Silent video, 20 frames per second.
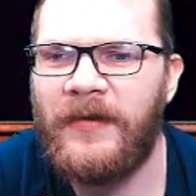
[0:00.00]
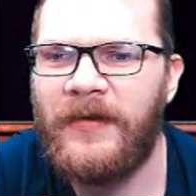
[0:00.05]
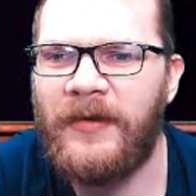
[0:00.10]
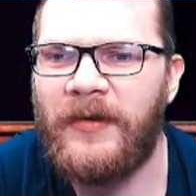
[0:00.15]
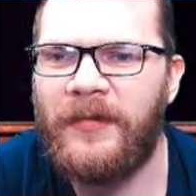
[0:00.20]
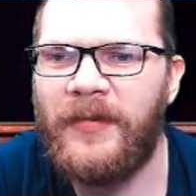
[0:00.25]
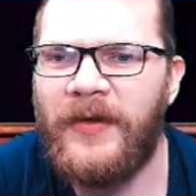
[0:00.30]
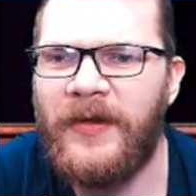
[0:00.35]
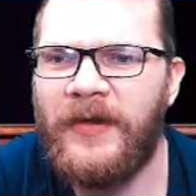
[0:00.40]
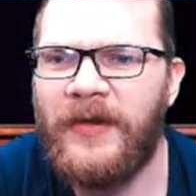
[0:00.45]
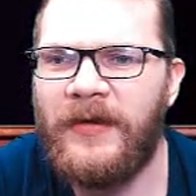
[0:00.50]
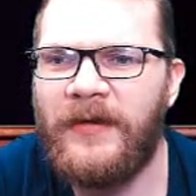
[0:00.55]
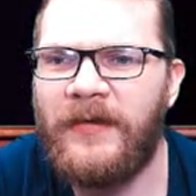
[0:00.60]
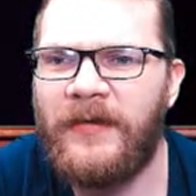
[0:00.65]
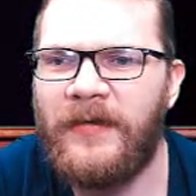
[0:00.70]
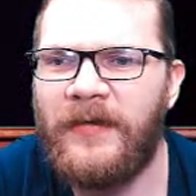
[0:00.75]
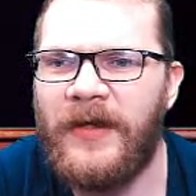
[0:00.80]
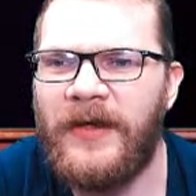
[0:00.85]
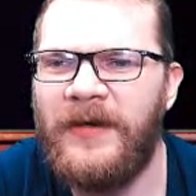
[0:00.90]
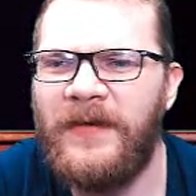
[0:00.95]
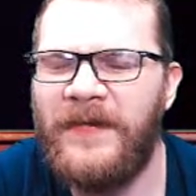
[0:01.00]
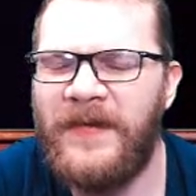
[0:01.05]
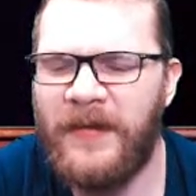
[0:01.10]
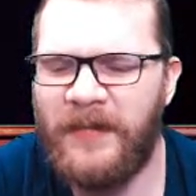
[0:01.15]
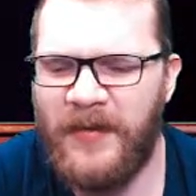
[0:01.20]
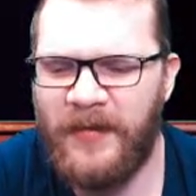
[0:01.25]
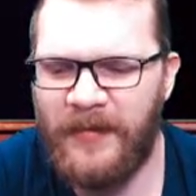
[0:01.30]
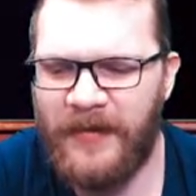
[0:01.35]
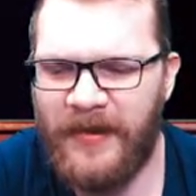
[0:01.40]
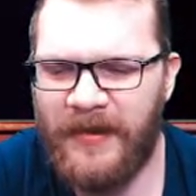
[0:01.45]
Piggy. I don't
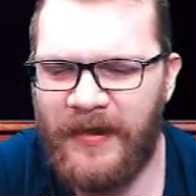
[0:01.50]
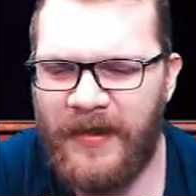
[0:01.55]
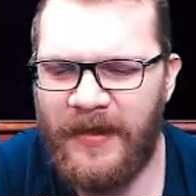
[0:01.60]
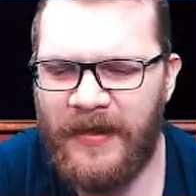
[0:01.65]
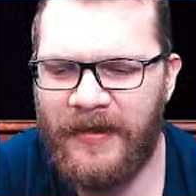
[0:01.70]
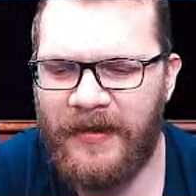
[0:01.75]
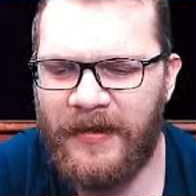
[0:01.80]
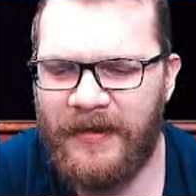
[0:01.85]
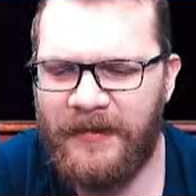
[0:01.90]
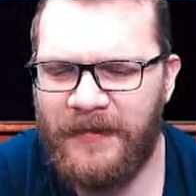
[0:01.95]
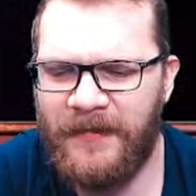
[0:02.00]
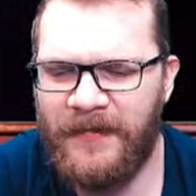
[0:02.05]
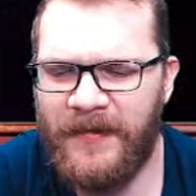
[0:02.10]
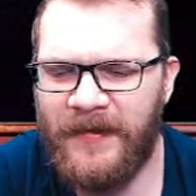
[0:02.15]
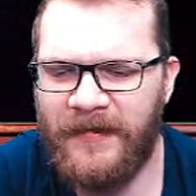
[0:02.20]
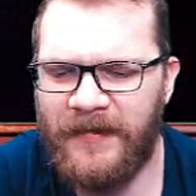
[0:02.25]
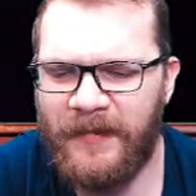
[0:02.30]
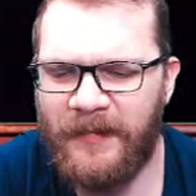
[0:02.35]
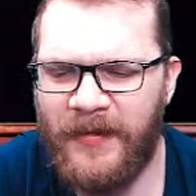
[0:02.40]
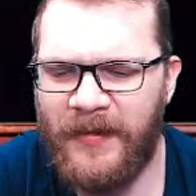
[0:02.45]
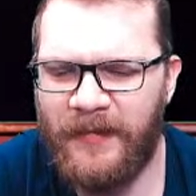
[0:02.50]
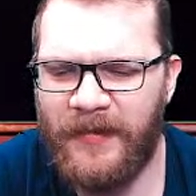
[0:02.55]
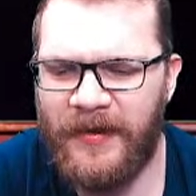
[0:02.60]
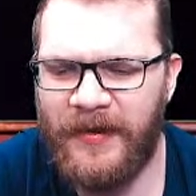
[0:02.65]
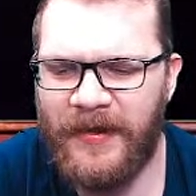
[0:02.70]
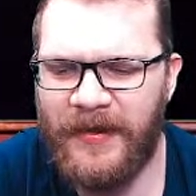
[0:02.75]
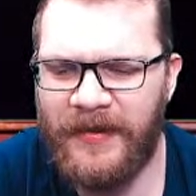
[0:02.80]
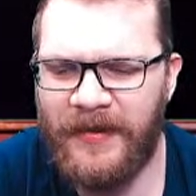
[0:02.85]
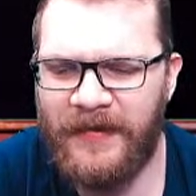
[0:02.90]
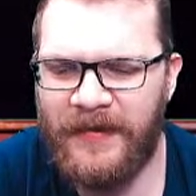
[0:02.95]
think people are lying. I do think that people
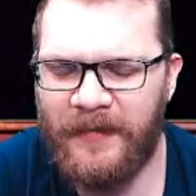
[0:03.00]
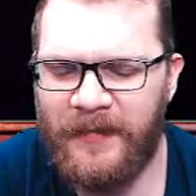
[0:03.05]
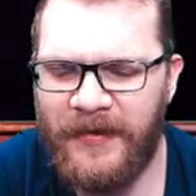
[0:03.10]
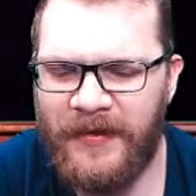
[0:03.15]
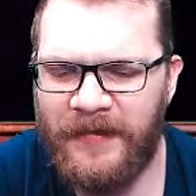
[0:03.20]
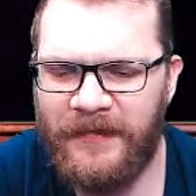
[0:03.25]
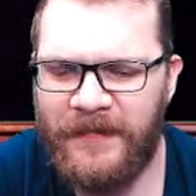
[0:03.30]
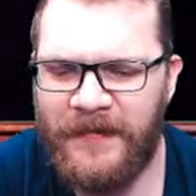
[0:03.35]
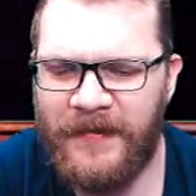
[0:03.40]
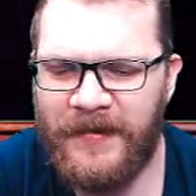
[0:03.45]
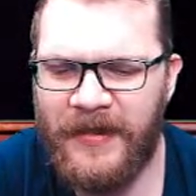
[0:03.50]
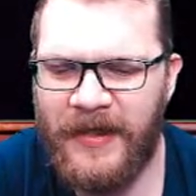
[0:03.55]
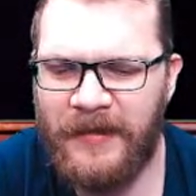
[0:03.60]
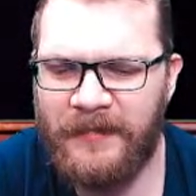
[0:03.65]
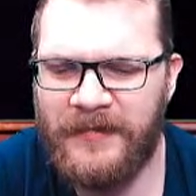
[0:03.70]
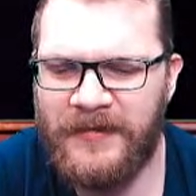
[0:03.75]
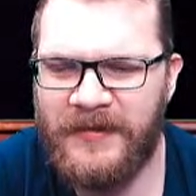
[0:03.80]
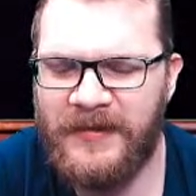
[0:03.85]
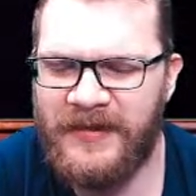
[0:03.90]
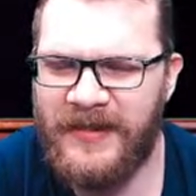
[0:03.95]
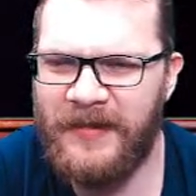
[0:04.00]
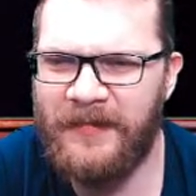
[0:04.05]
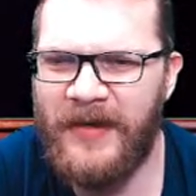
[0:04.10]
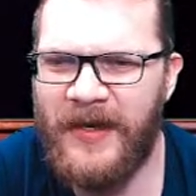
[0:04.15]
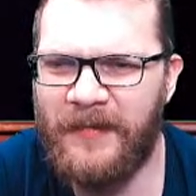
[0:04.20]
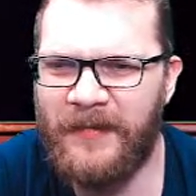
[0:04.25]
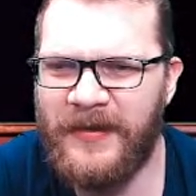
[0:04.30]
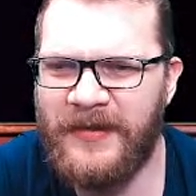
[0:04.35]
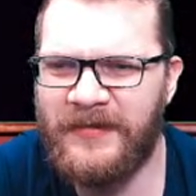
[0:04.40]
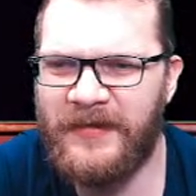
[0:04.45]
are getting them at different times. Same
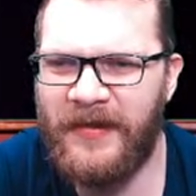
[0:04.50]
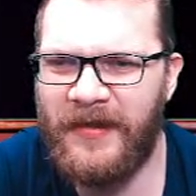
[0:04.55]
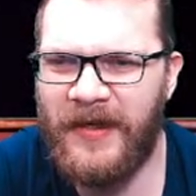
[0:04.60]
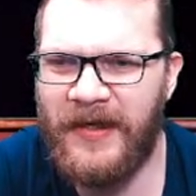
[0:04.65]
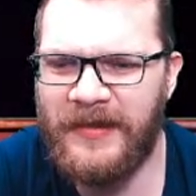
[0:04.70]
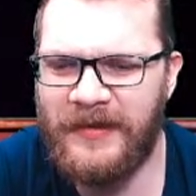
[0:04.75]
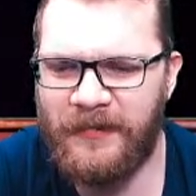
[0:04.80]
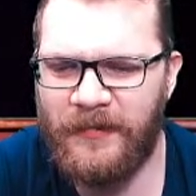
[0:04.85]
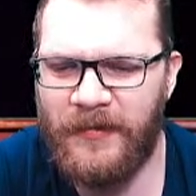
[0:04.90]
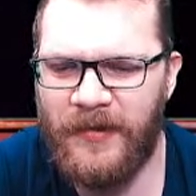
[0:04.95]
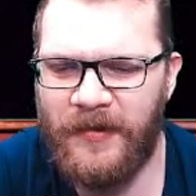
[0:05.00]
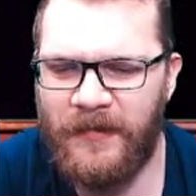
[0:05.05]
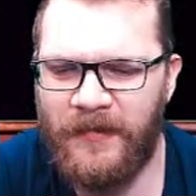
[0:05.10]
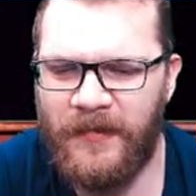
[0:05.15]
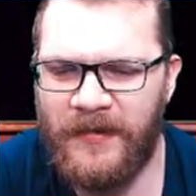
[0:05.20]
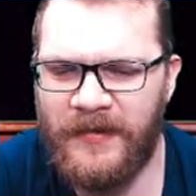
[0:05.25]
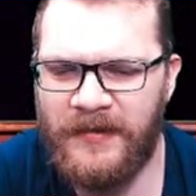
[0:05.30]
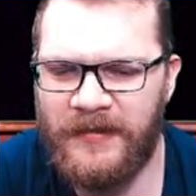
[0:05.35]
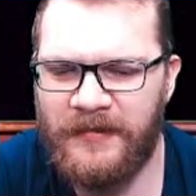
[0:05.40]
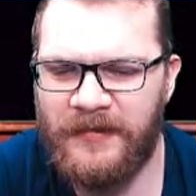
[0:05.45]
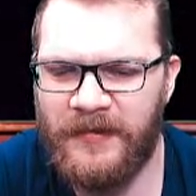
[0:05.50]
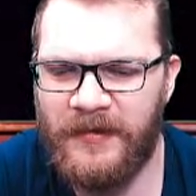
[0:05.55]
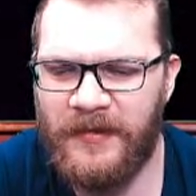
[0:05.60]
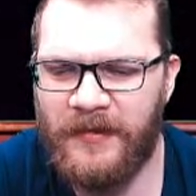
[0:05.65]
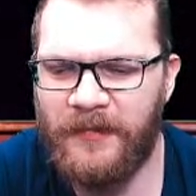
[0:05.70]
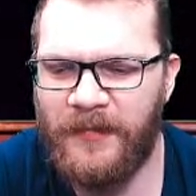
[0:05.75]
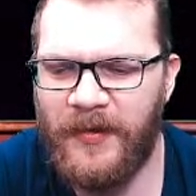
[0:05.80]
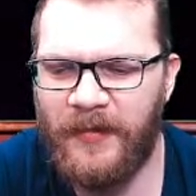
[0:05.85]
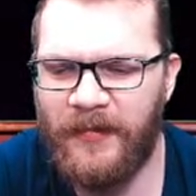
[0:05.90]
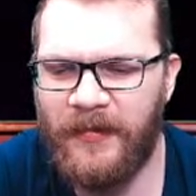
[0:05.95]
happens with Lions War rewards. You
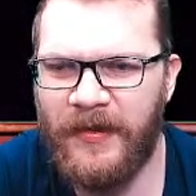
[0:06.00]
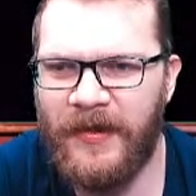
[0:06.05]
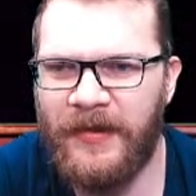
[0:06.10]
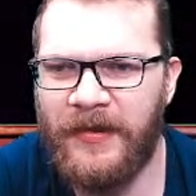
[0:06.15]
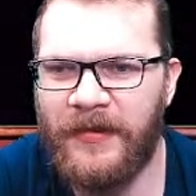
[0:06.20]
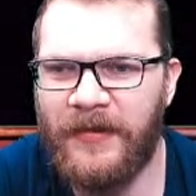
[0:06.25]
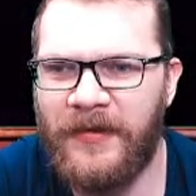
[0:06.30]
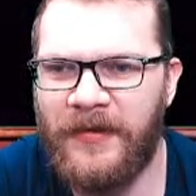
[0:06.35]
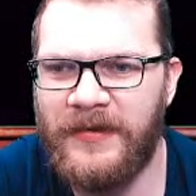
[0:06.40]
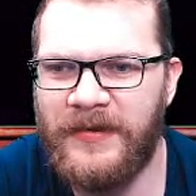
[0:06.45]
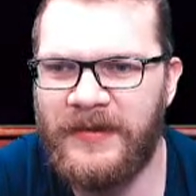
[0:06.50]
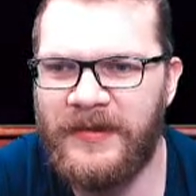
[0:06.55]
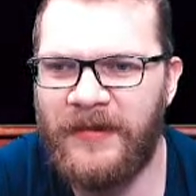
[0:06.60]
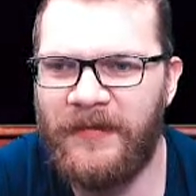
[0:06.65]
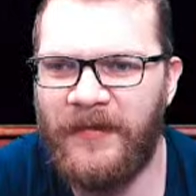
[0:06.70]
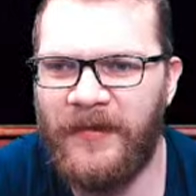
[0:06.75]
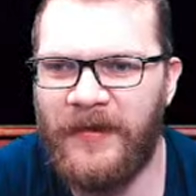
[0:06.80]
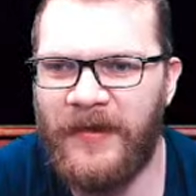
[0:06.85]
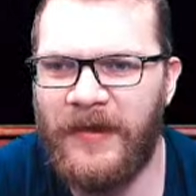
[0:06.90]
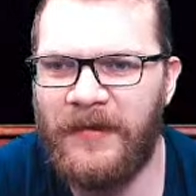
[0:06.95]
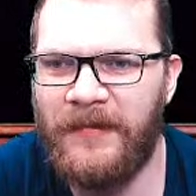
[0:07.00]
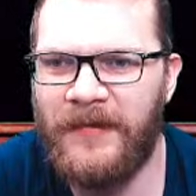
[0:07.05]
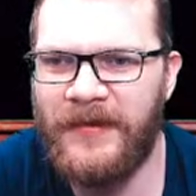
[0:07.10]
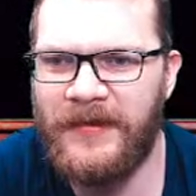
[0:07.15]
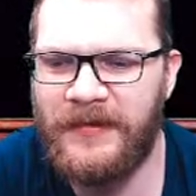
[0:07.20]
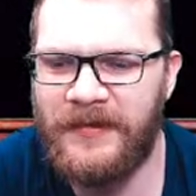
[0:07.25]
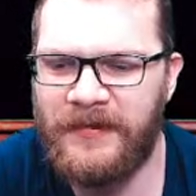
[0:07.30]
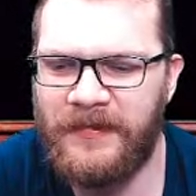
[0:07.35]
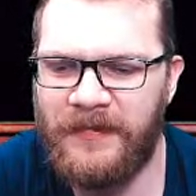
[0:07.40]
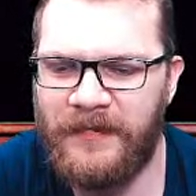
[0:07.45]
know, people get across several
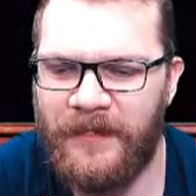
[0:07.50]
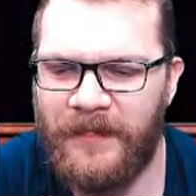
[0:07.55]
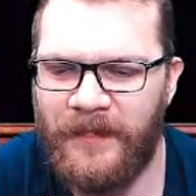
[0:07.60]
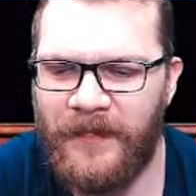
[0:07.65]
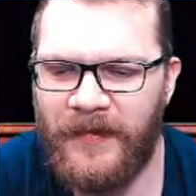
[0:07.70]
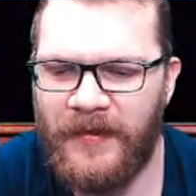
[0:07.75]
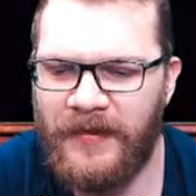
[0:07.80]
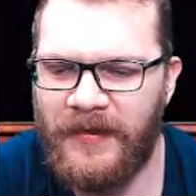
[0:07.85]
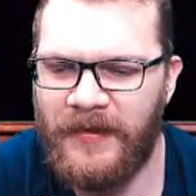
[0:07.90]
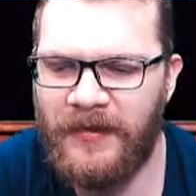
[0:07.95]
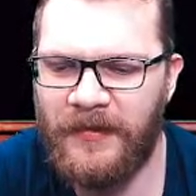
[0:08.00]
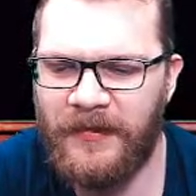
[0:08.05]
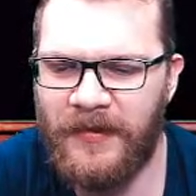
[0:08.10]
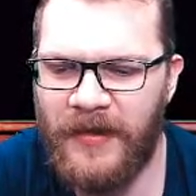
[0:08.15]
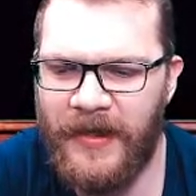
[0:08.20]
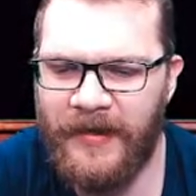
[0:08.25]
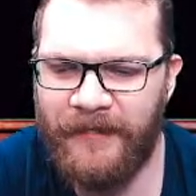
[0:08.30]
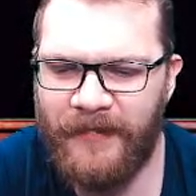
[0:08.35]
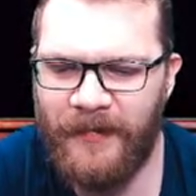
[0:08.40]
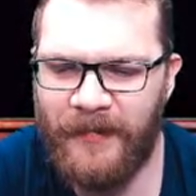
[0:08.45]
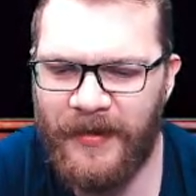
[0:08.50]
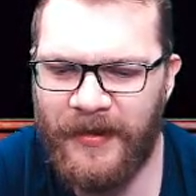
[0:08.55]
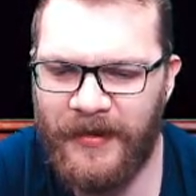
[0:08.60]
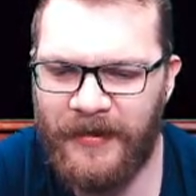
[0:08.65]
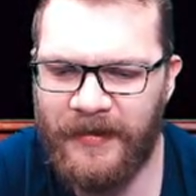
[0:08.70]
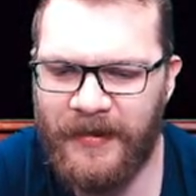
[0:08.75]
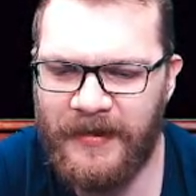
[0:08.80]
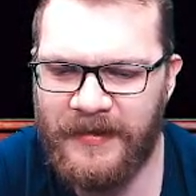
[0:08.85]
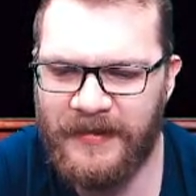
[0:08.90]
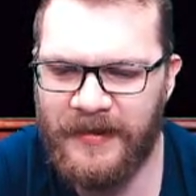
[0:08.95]
hours. They don't
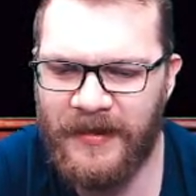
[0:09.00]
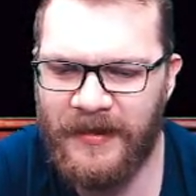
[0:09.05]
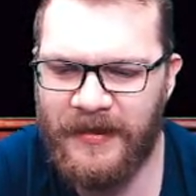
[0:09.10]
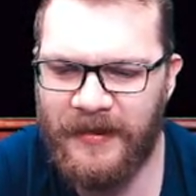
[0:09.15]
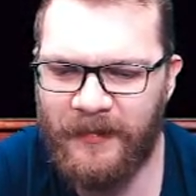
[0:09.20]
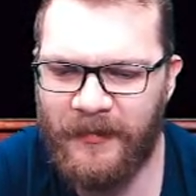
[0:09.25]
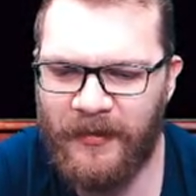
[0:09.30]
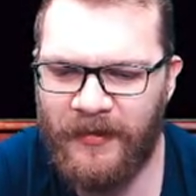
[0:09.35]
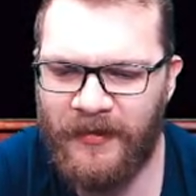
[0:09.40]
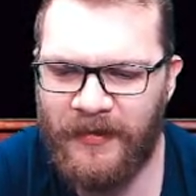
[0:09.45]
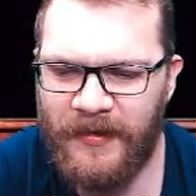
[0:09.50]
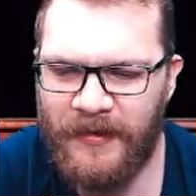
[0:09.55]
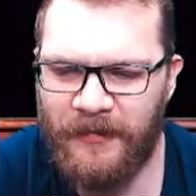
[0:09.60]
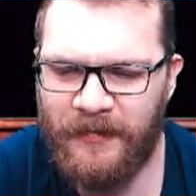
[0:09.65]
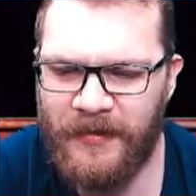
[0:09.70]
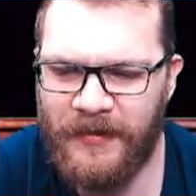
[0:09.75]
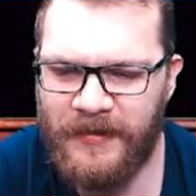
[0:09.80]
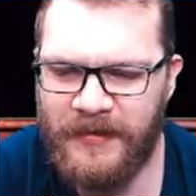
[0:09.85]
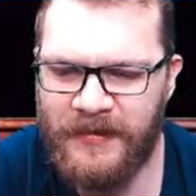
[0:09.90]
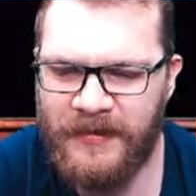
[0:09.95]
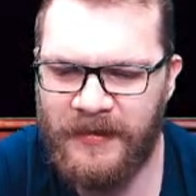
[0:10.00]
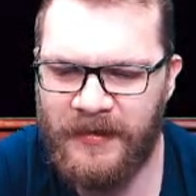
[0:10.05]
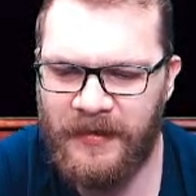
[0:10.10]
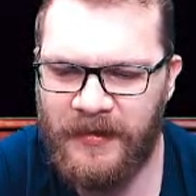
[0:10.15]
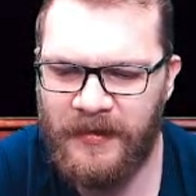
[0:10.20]
everybody doesn't get them all at once.